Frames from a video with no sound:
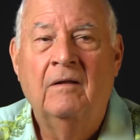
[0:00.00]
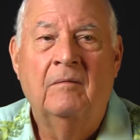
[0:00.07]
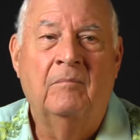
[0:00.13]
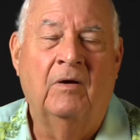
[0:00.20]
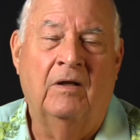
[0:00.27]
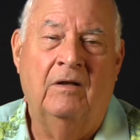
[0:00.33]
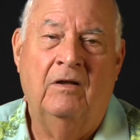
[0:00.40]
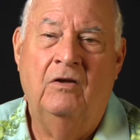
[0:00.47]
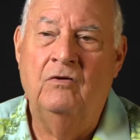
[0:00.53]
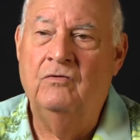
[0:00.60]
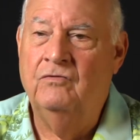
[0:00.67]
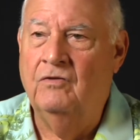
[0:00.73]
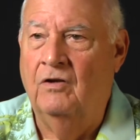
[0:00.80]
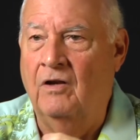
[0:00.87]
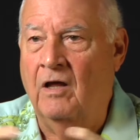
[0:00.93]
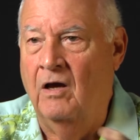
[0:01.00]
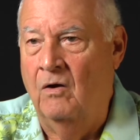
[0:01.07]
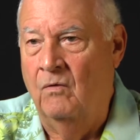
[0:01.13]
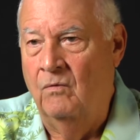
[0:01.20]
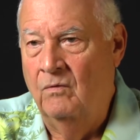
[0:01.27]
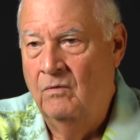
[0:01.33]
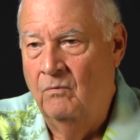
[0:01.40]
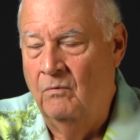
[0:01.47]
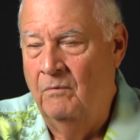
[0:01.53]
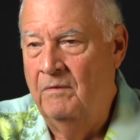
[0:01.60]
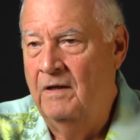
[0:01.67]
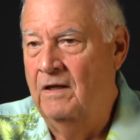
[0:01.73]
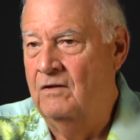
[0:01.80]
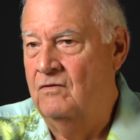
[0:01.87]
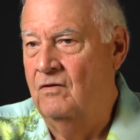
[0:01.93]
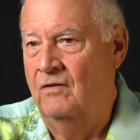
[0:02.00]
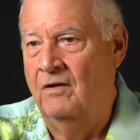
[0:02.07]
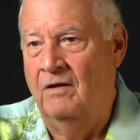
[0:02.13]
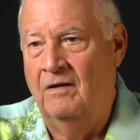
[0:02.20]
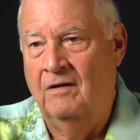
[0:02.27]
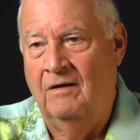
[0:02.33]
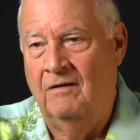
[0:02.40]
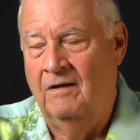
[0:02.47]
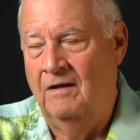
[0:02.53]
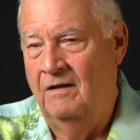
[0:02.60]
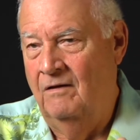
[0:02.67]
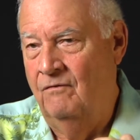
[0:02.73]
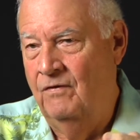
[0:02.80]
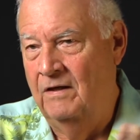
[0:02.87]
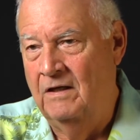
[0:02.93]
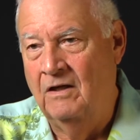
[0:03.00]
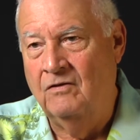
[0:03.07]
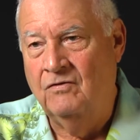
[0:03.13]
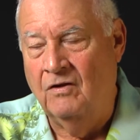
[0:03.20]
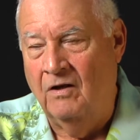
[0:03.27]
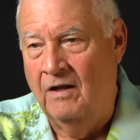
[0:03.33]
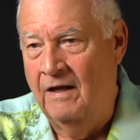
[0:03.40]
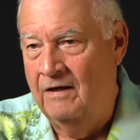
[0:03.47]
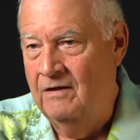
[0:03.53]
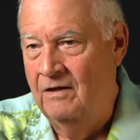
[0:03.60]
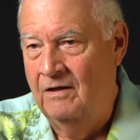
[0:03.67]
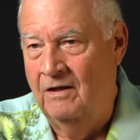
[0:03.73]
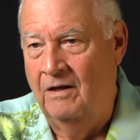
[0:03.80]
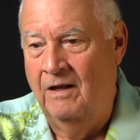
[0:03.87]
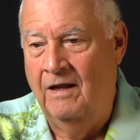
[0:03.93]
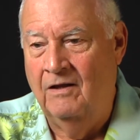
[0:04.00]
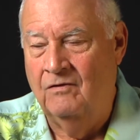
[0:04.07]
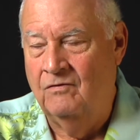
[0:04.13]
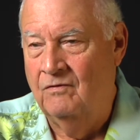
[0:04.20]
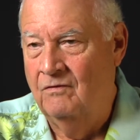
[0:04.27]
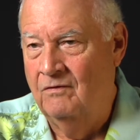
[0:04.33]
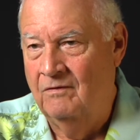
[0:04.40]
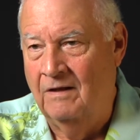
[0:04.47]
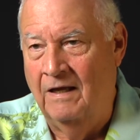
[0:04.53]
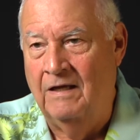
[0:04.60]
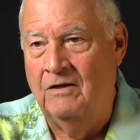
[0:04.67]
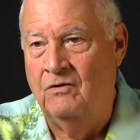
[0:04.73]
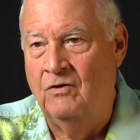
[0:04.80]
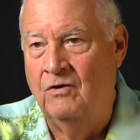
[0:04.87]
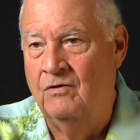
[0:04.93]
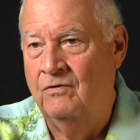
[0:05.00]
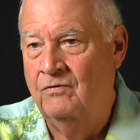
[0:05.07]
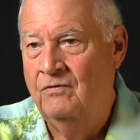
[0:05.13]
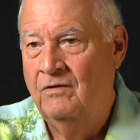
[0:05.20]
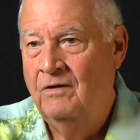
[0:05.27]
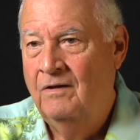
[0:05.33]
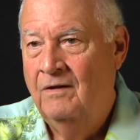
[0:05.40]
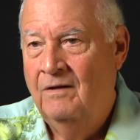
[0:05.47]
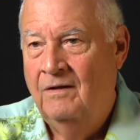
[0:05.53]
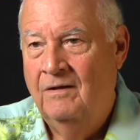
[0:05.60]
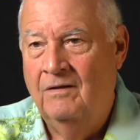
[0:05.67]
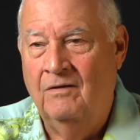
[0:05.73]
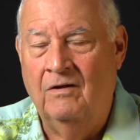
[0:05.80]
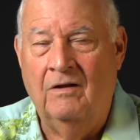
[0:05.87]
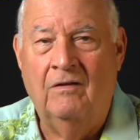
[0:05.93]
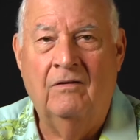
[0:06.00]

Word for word: But who's to know? When we get to the, if he gets elected and has eight years, that,